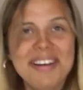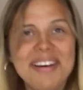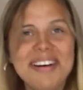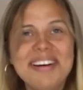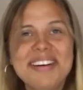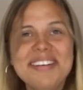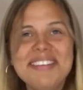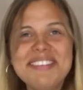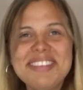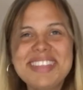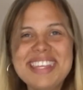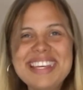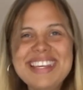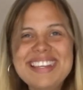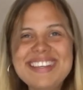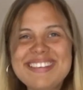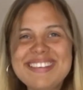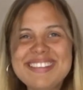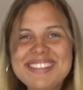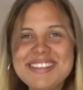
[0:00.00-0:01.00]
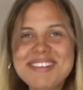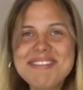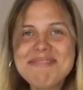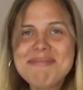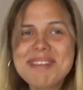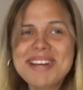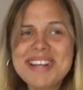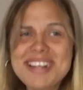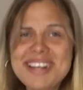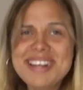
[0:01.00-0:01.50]
Oh, thank you so
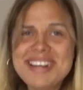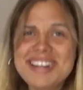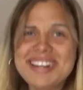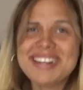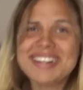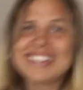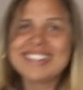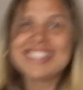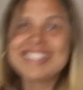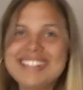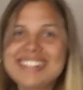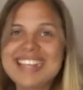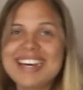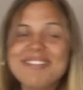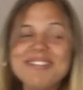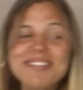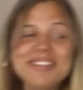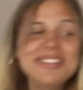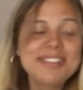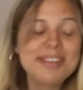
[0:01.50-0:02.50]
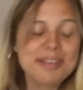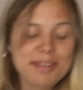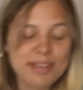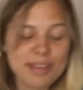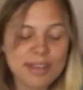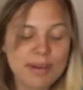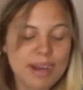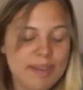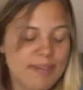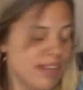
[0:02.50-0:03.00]
much. That was so
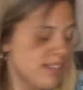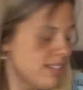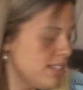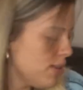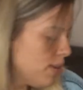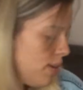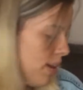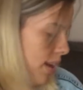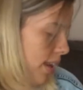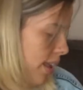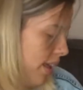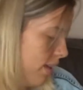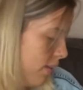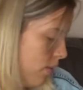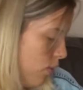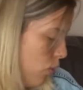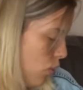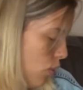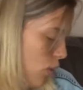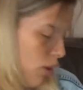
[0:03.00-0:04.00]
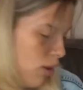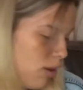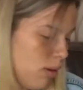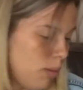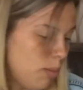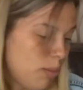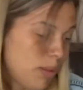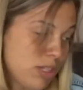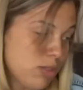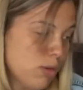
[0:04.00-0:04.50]
cute. I've actually got a letter for you,
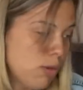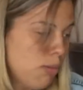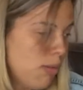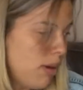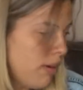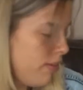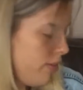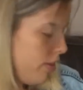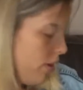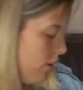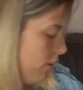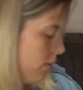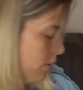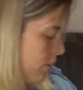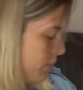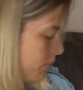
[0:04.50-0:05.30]
but it's on my phone.